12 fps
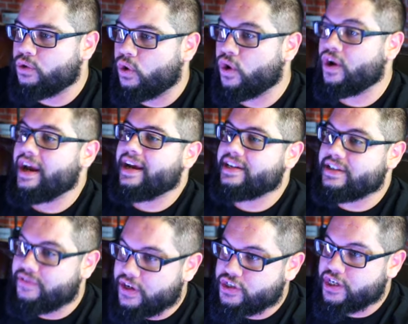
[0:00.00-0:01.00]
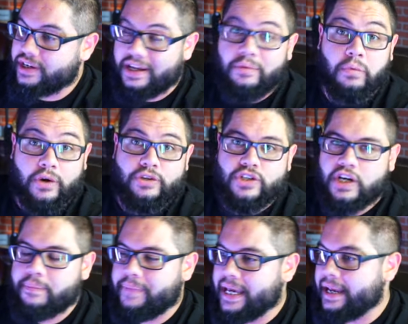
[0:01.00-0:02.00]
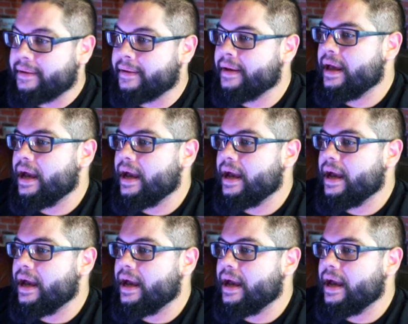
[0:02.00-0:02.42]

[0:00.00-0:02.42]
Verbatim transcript: your division and where you should compete.